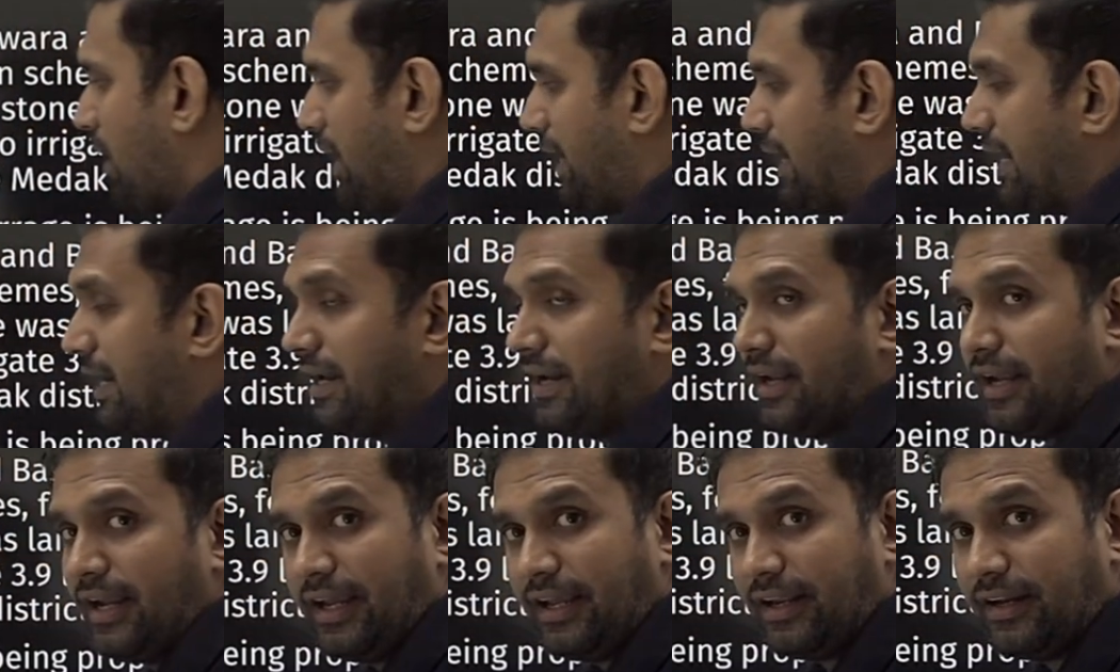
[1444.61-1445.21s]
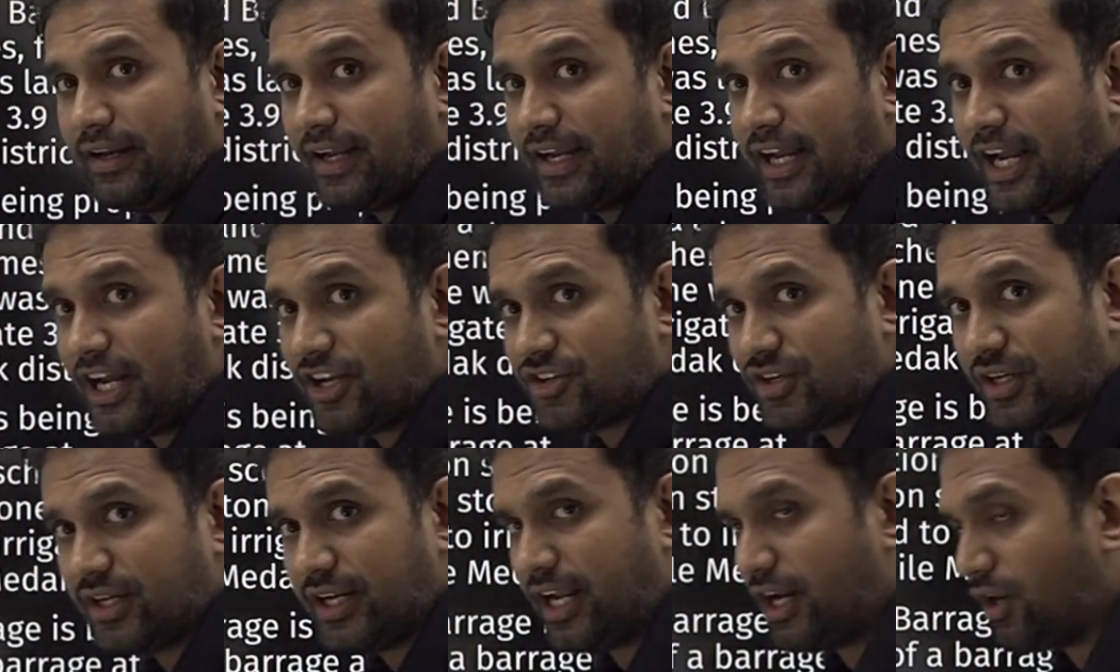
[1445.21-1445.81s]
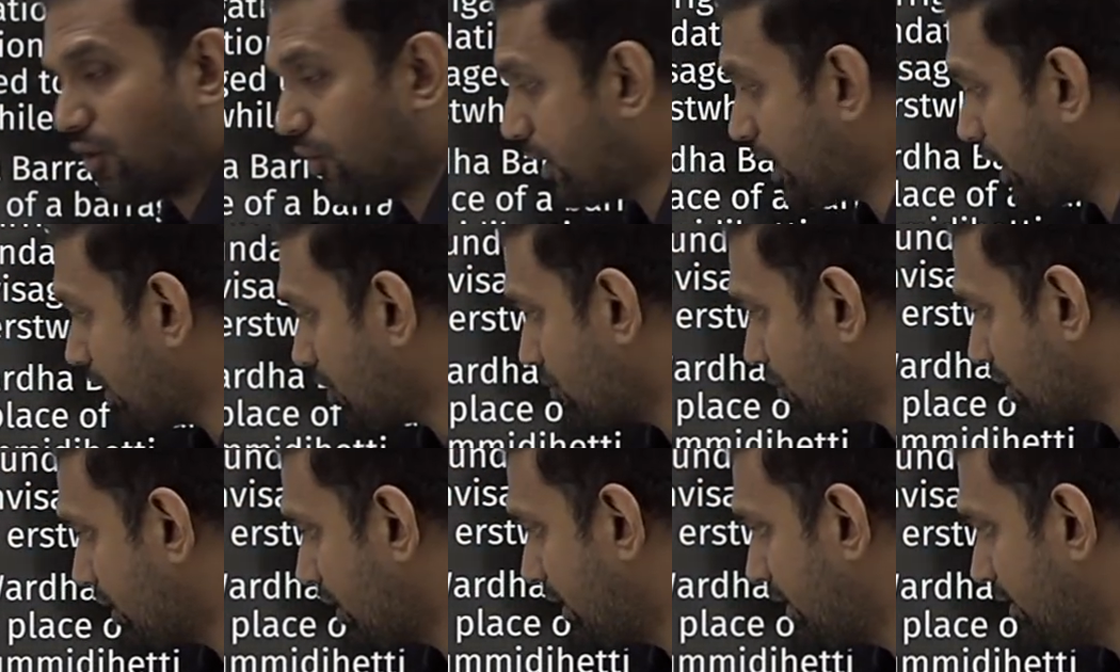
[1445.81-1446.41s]
irrigation
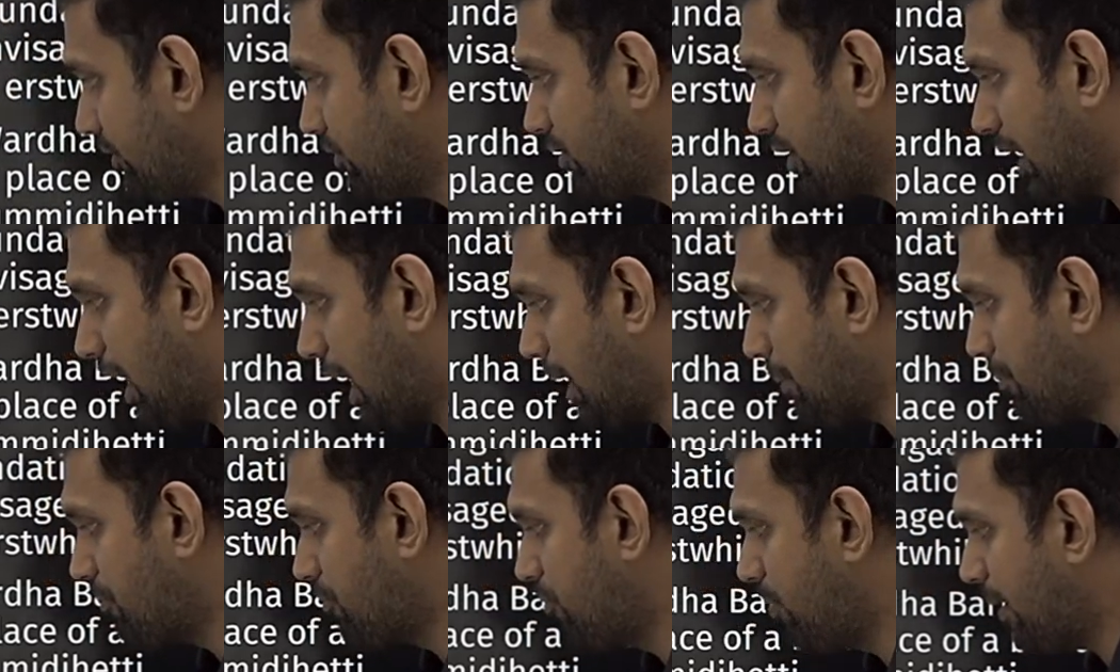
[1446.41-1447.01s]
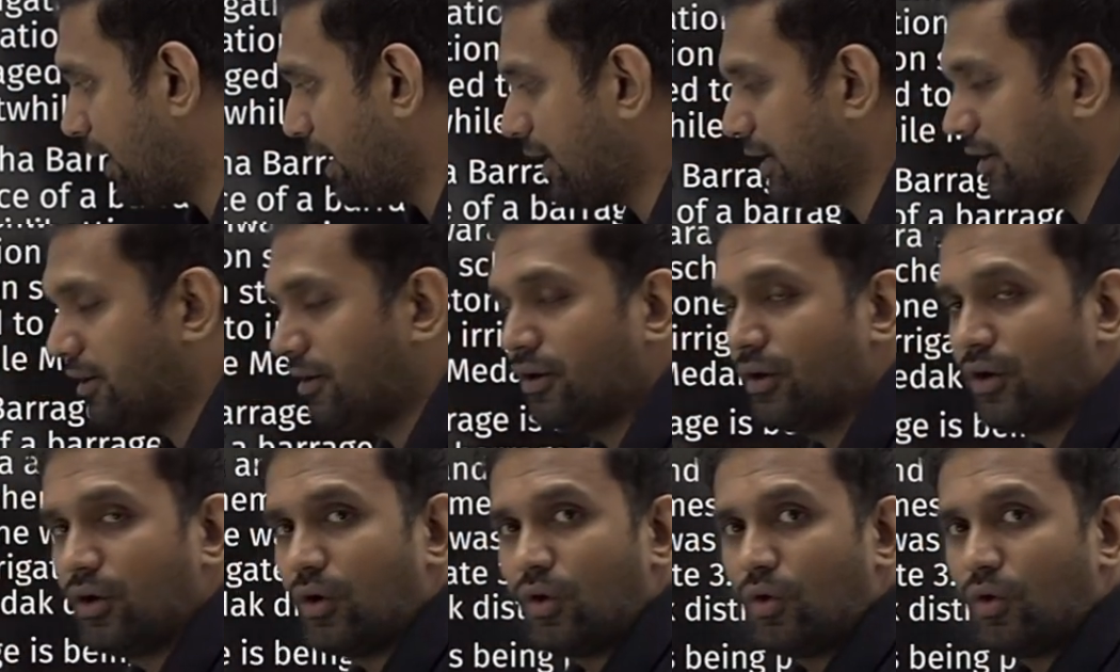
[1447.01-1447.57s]
allocation is up by